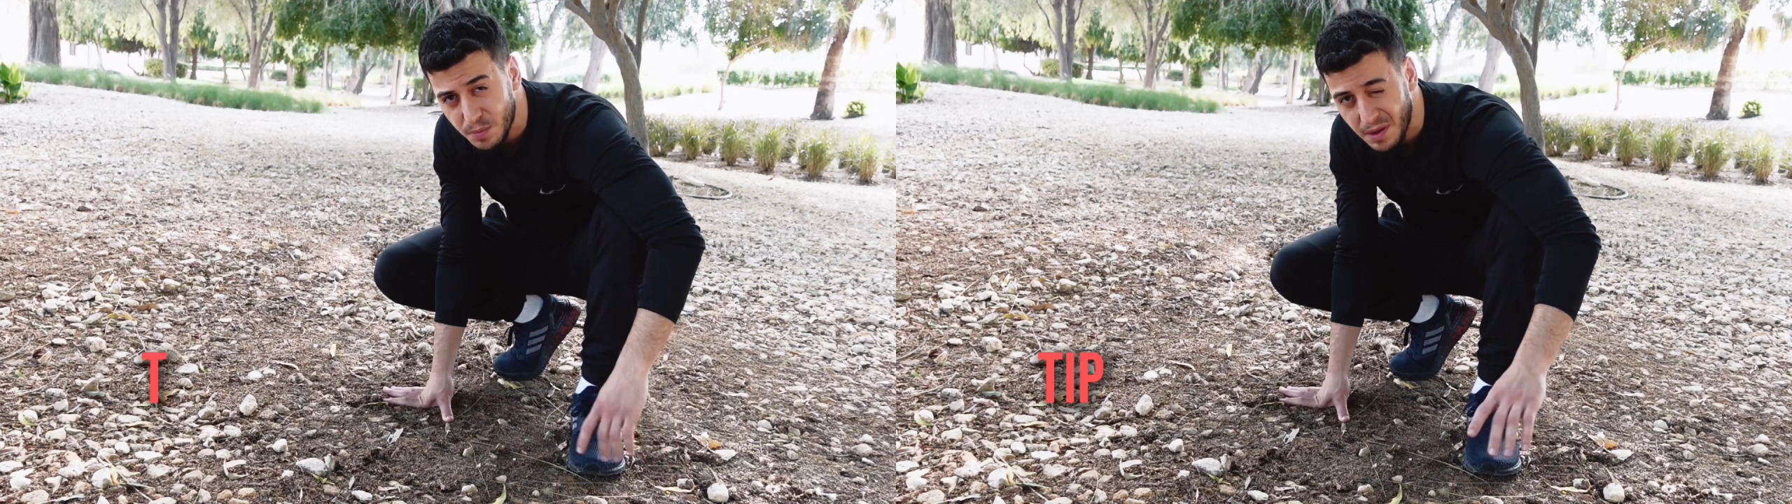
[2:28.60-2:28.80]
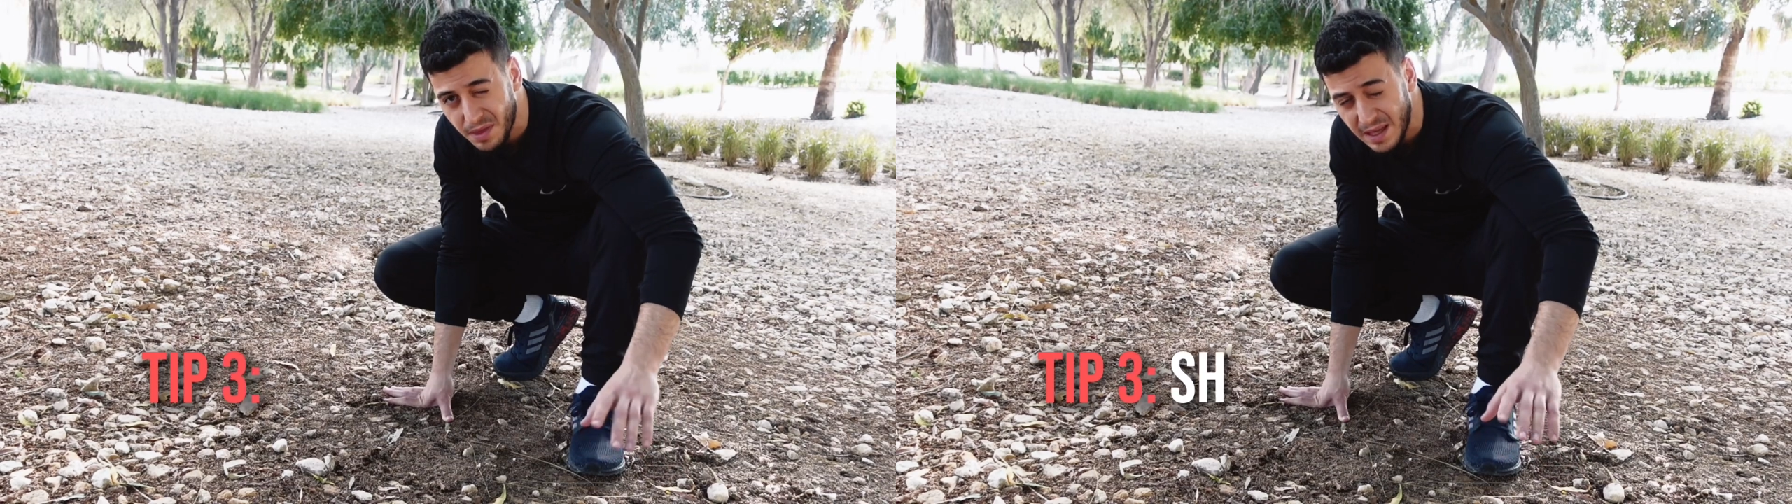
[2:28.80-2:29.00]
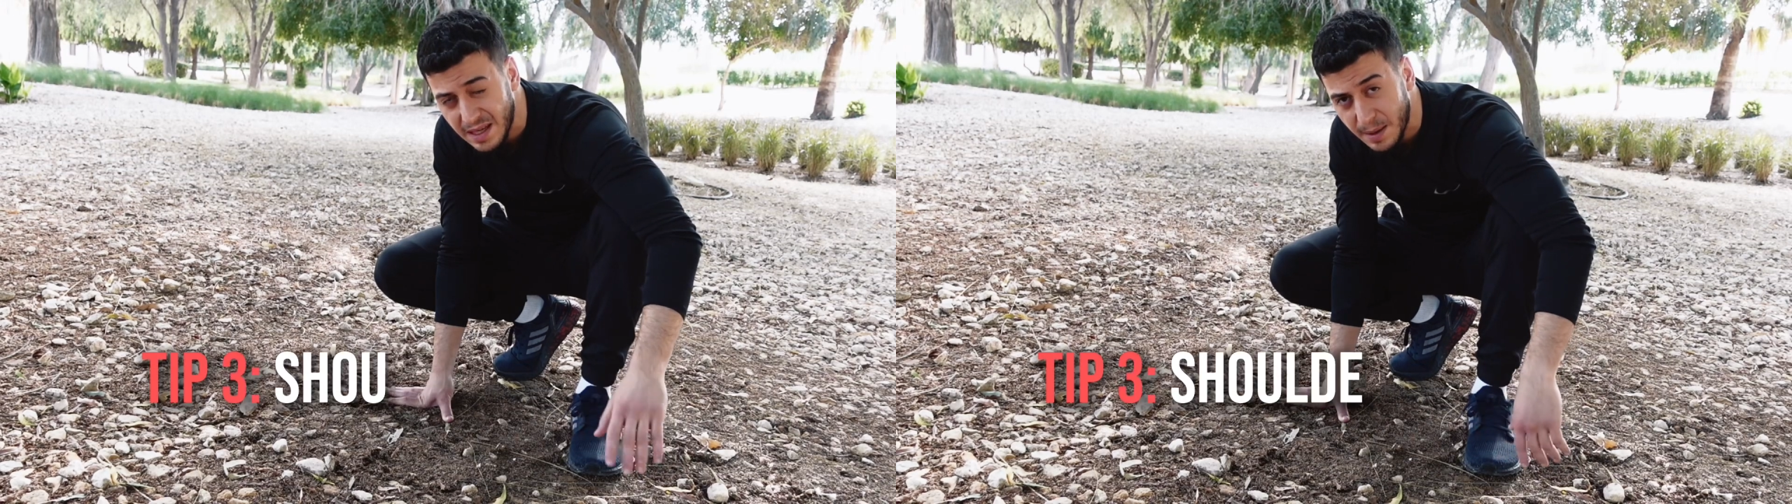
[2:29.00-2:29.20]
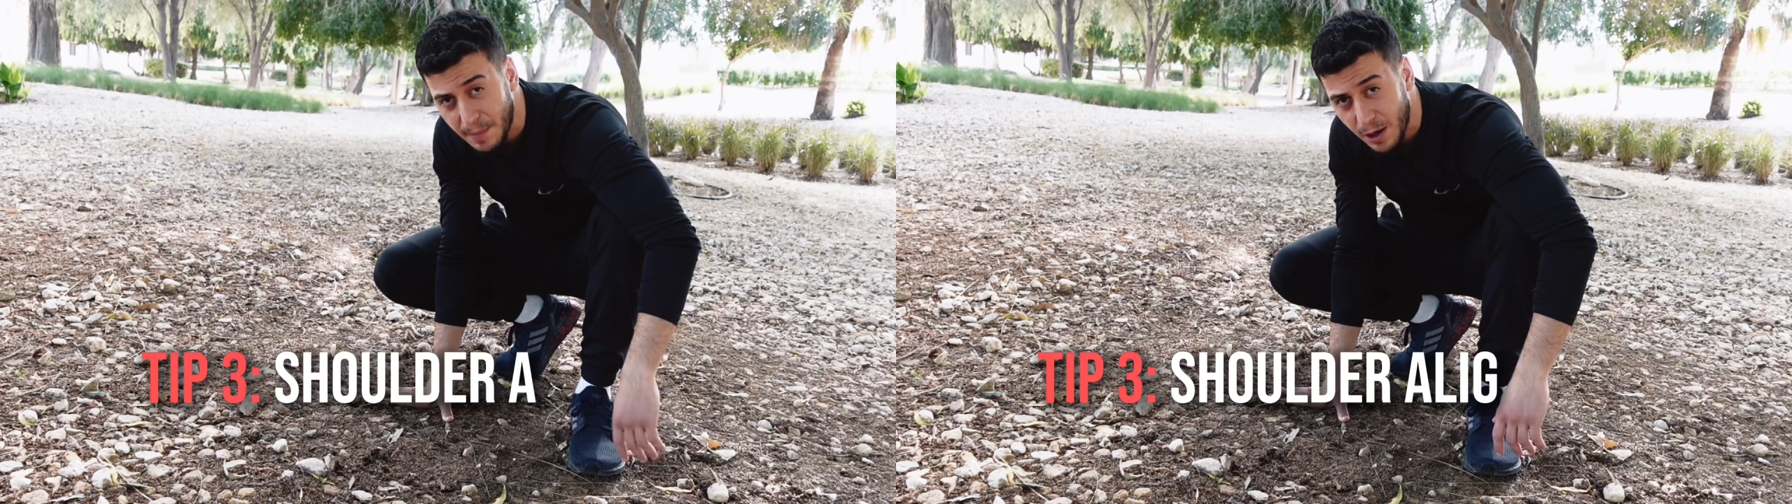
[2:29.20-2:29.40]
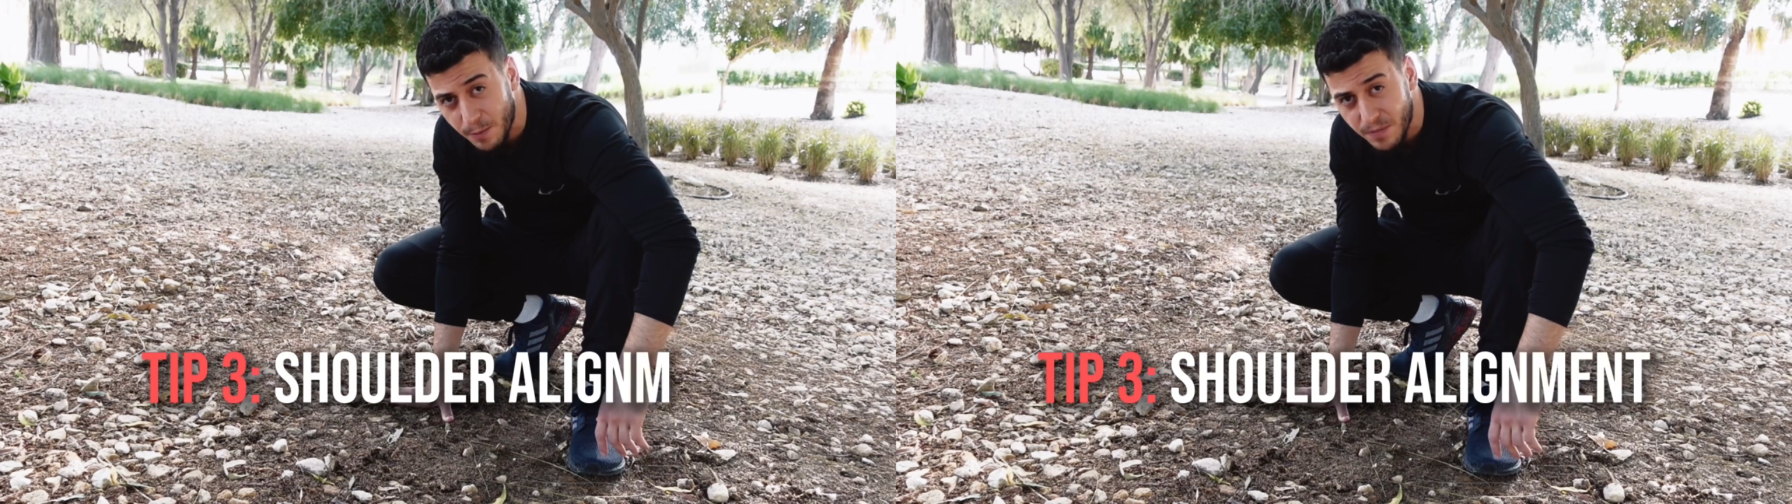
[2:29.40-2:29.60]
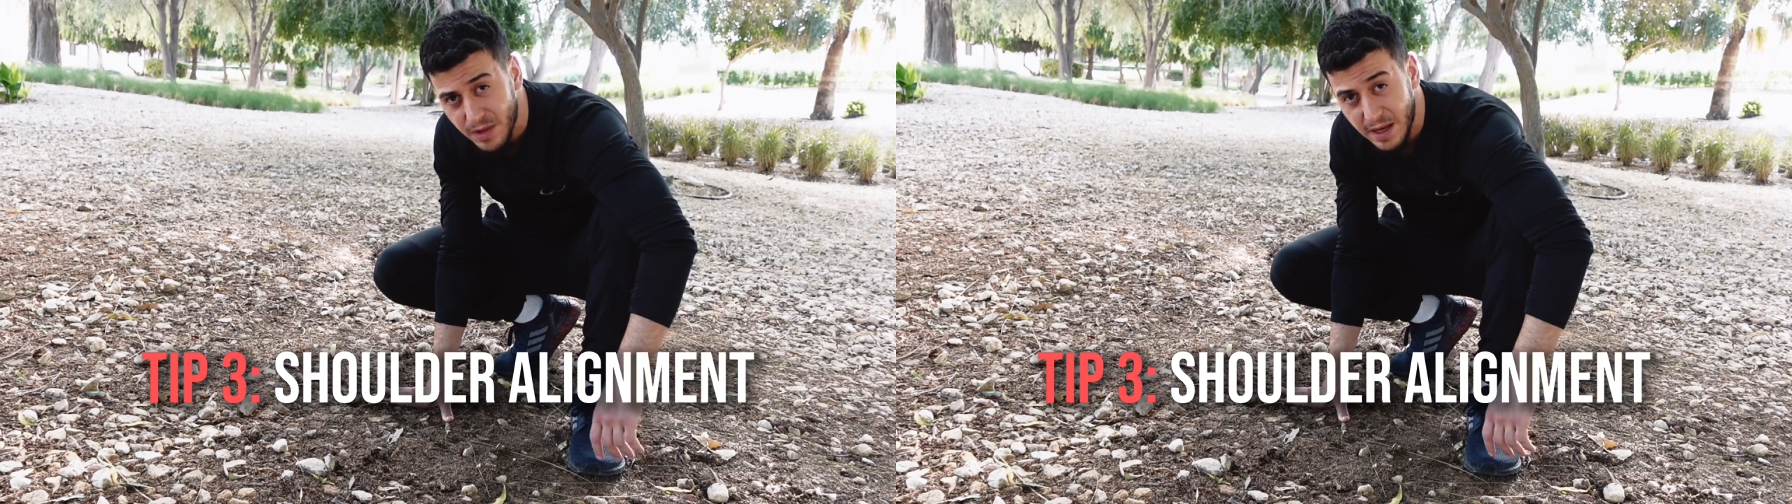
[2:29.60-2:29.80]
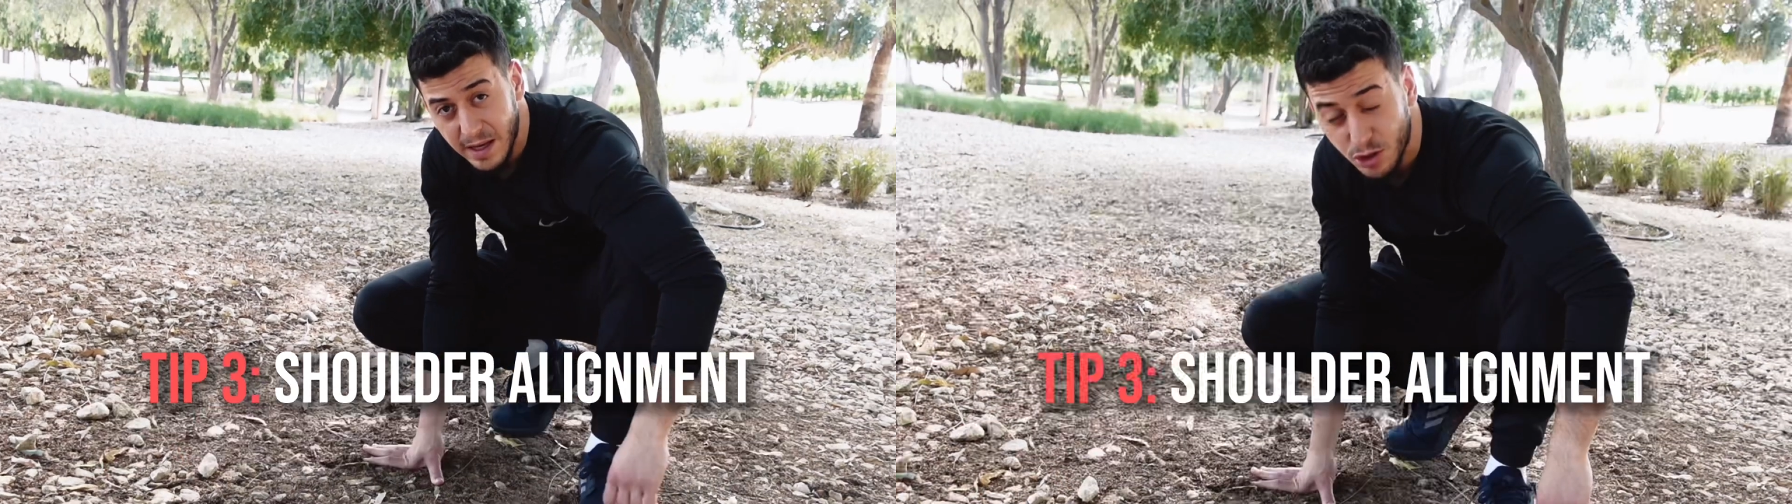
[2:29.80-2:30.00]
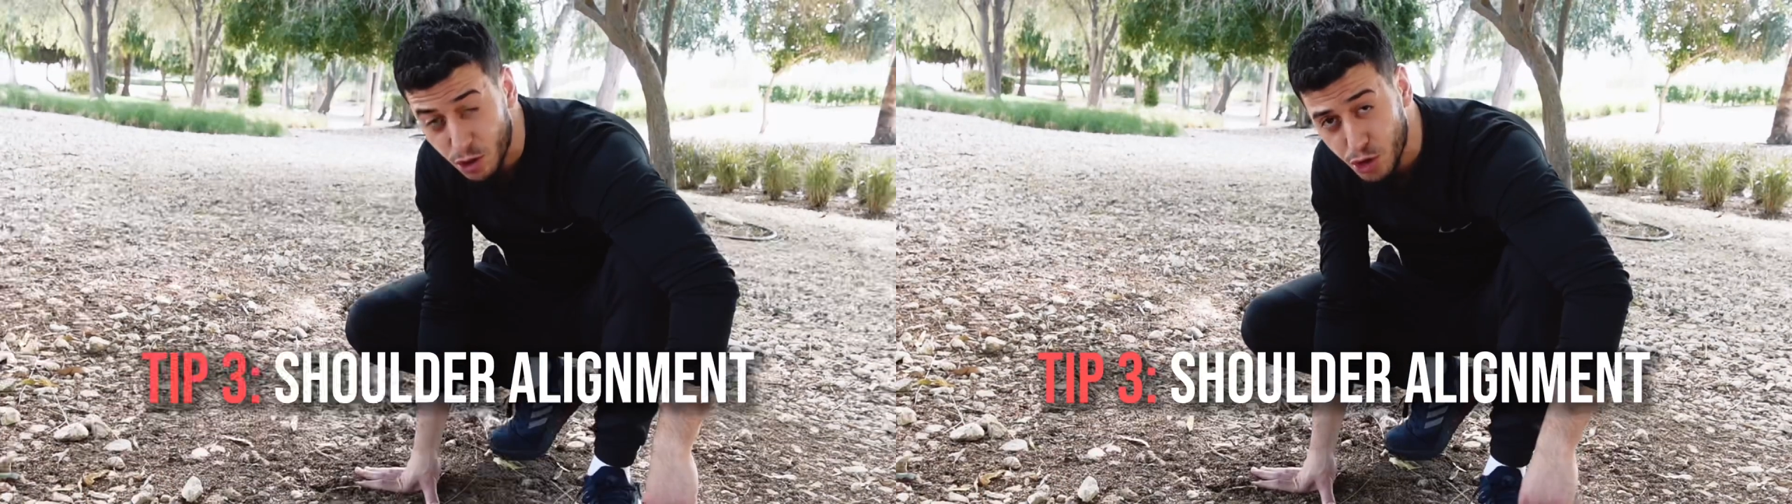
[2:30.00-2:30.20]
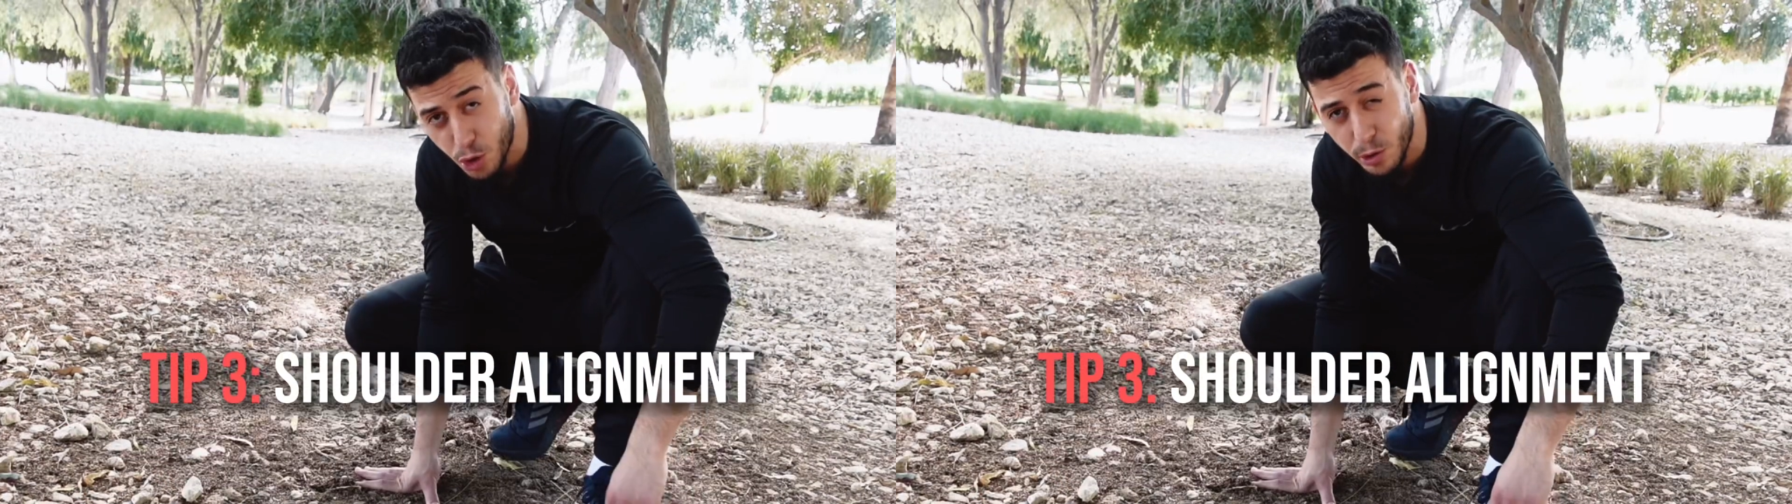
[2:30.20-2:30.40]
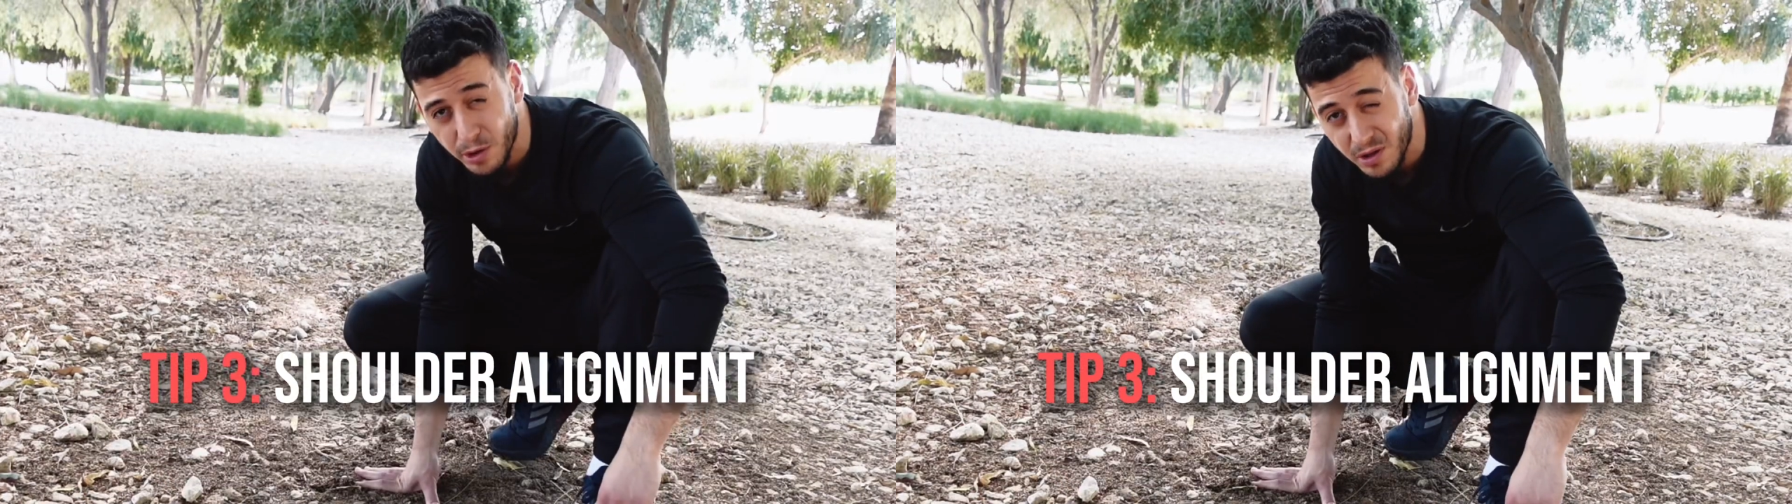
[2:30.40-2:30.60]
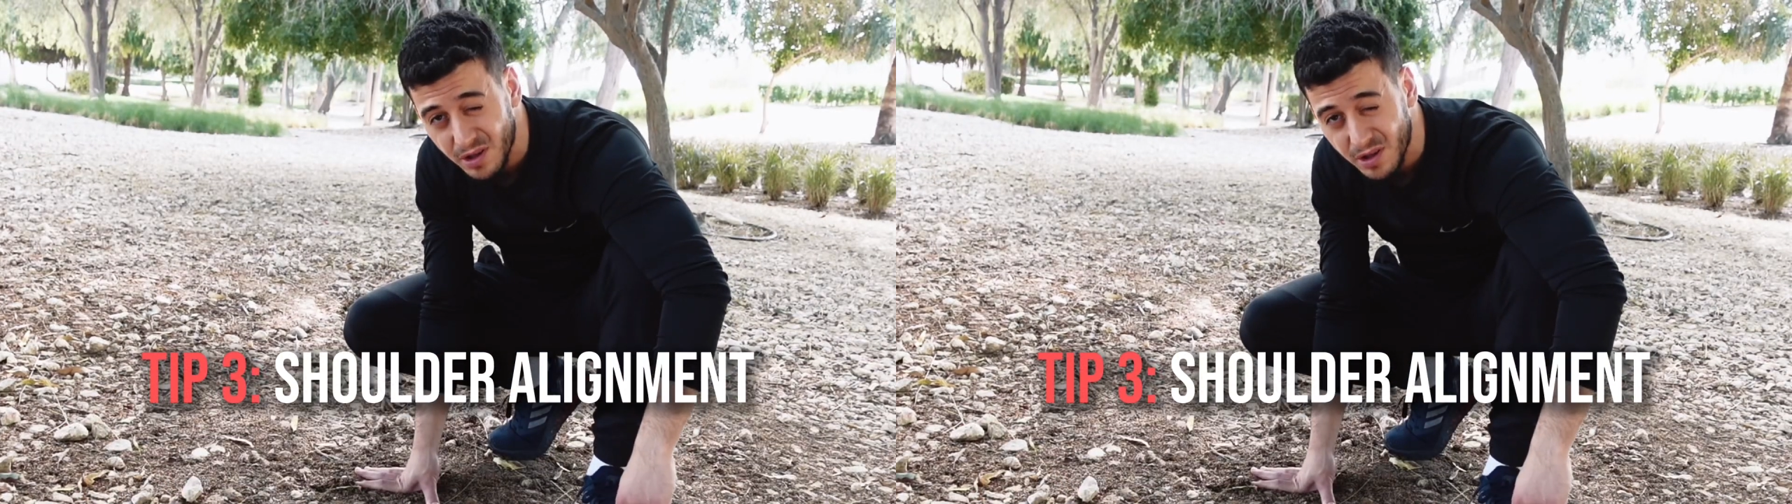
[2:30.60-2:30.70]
be thinking about is your shoulder.